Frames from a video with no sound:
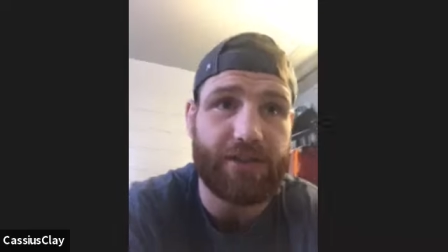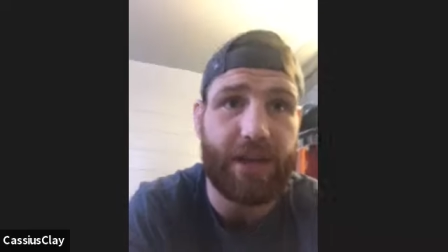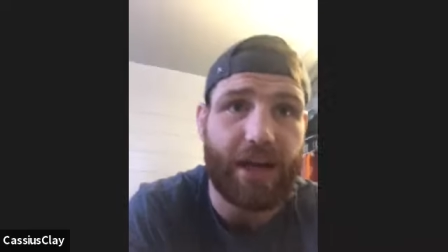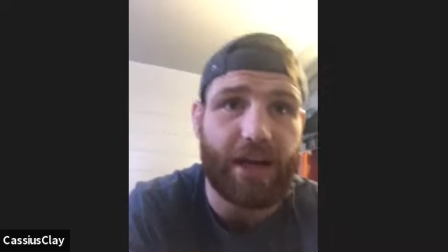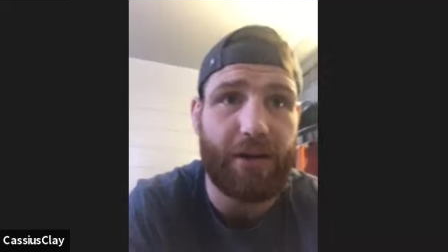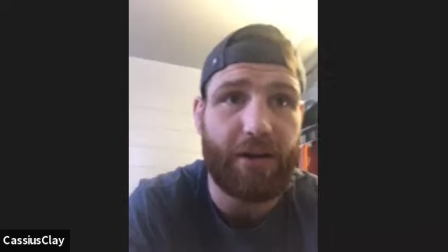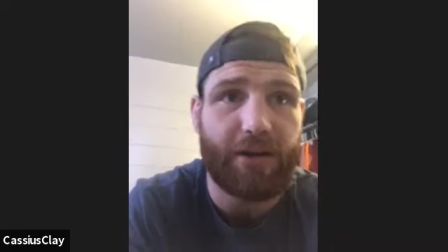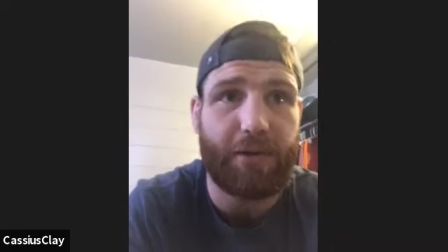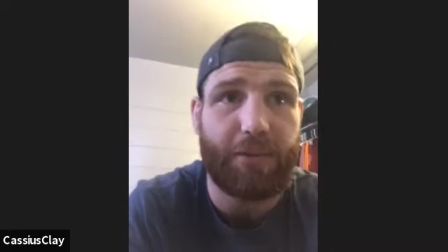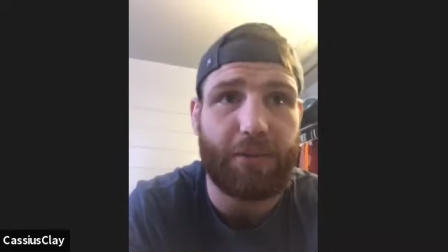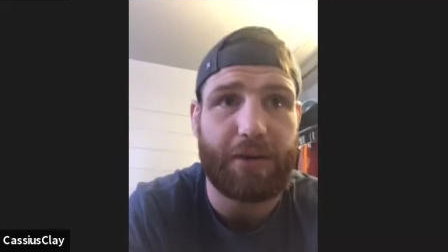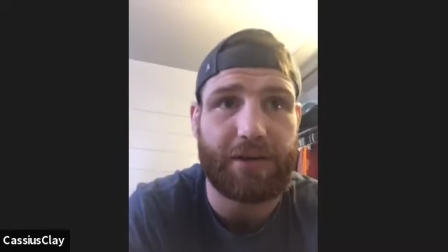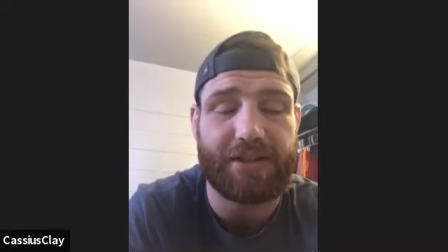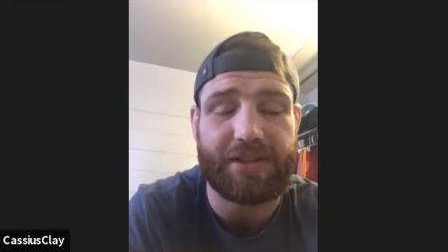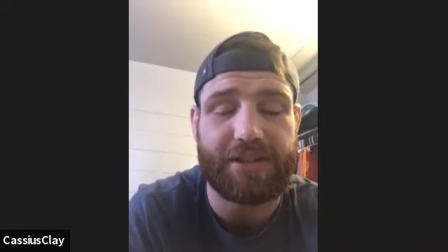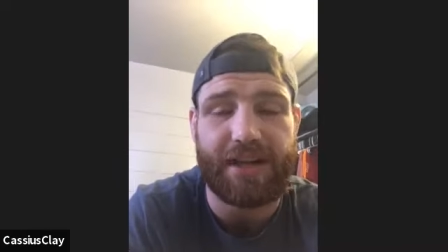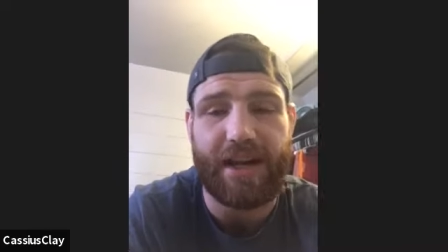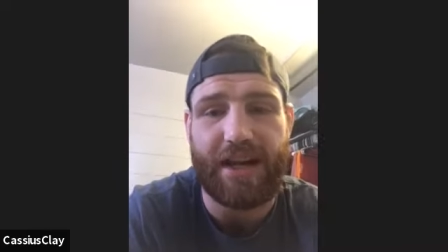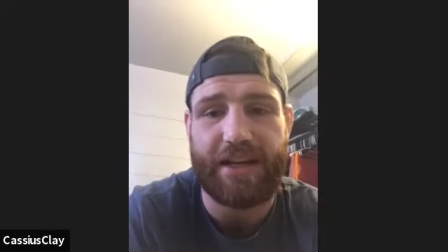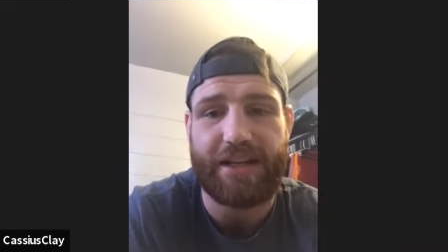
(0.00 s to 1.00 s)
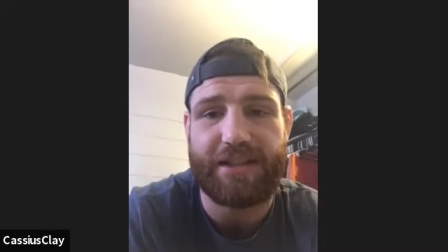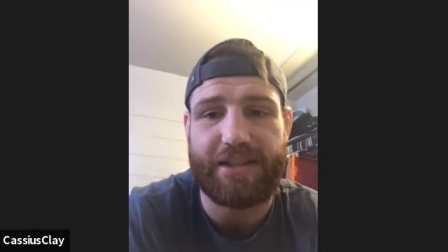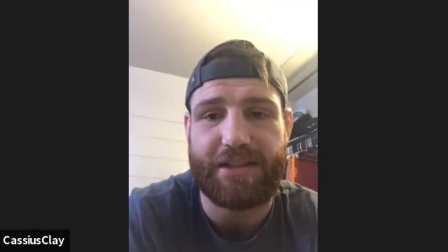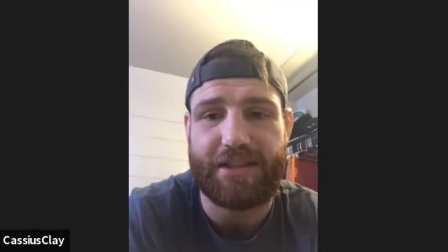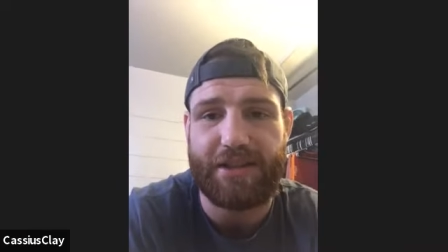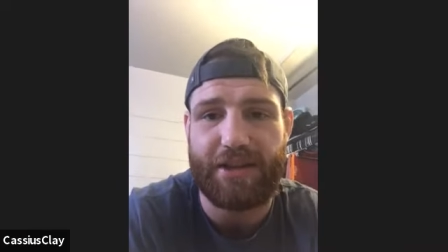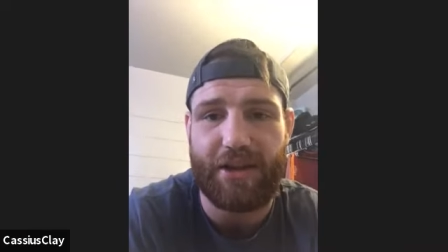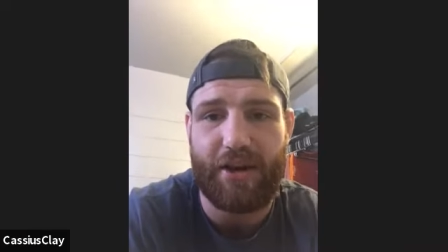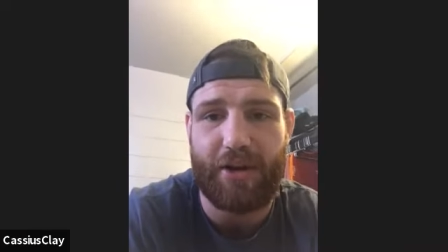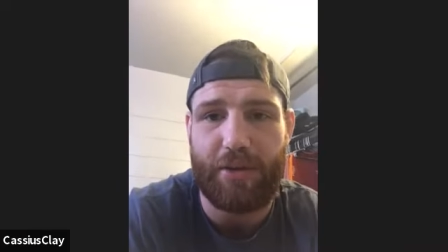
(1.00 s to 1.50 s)
town, and it was nice,
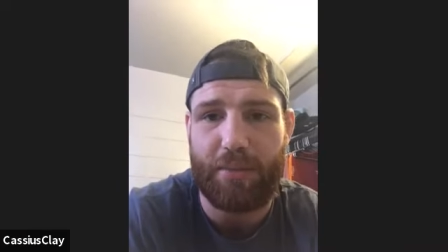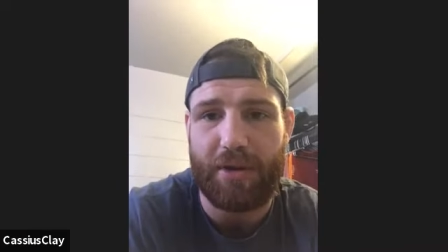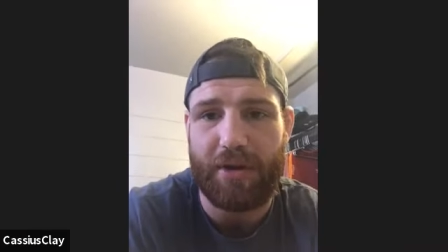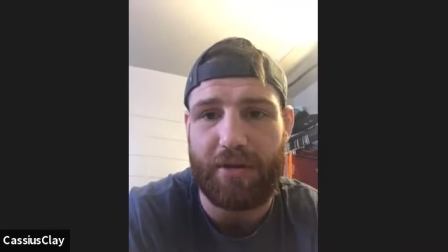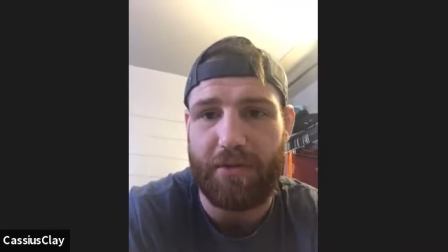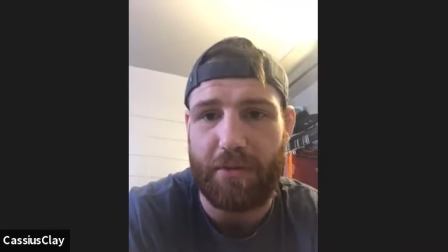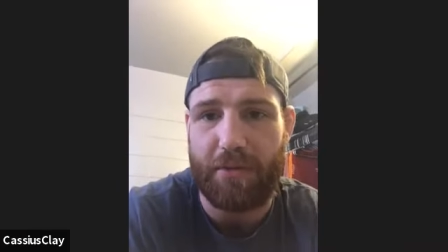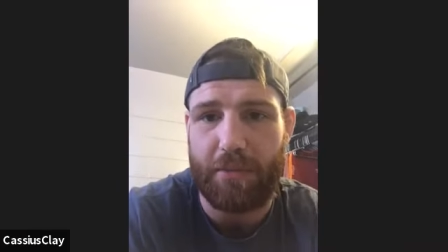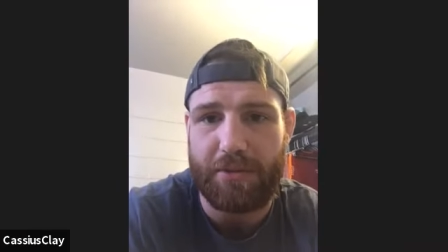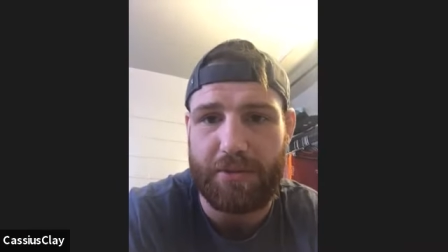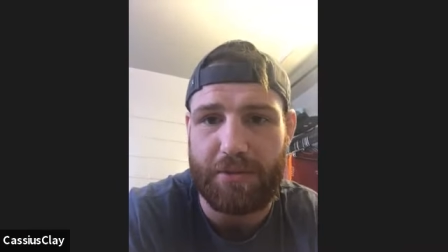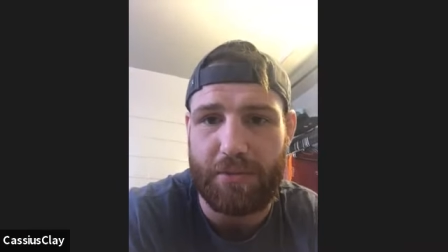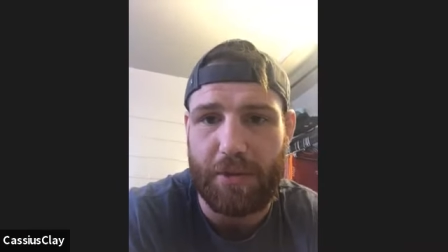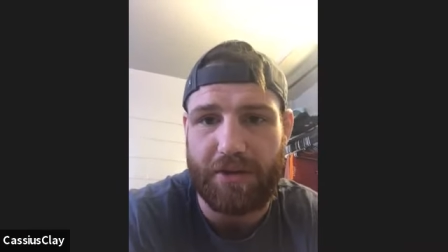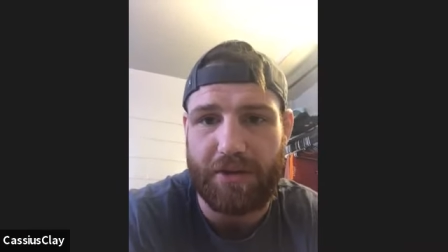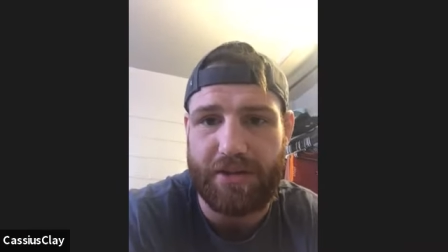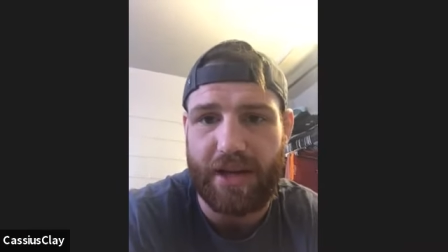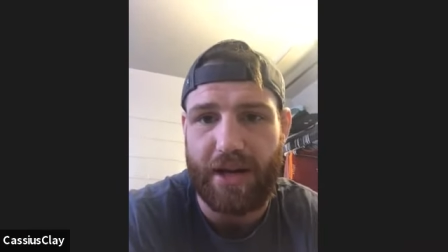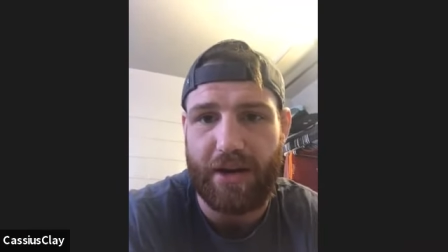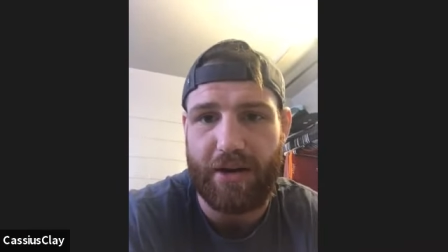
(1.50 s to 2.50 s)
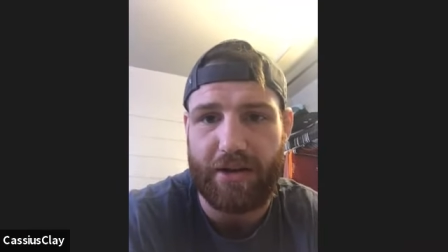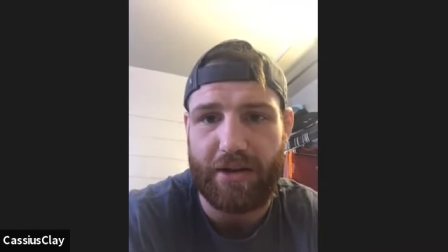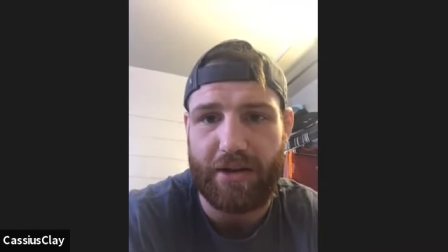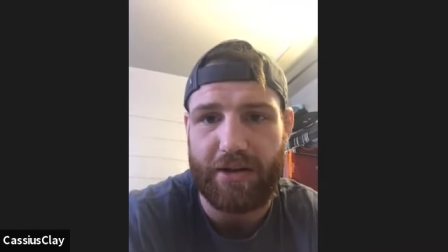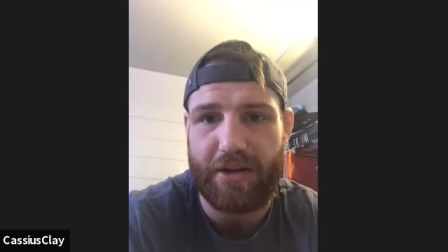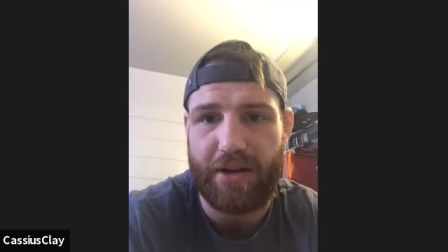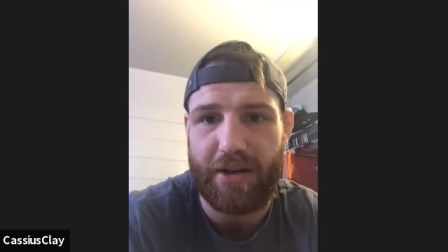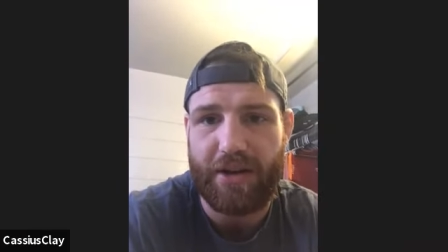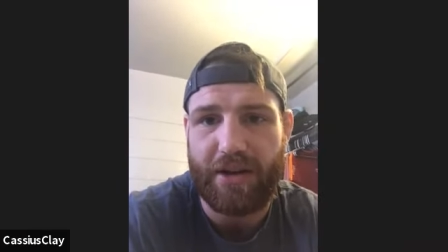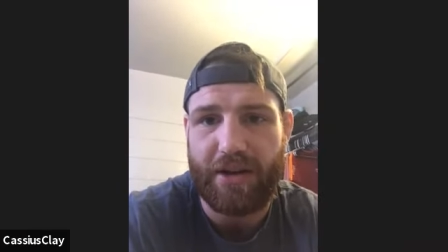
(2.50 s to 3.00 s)
you know, being from a small town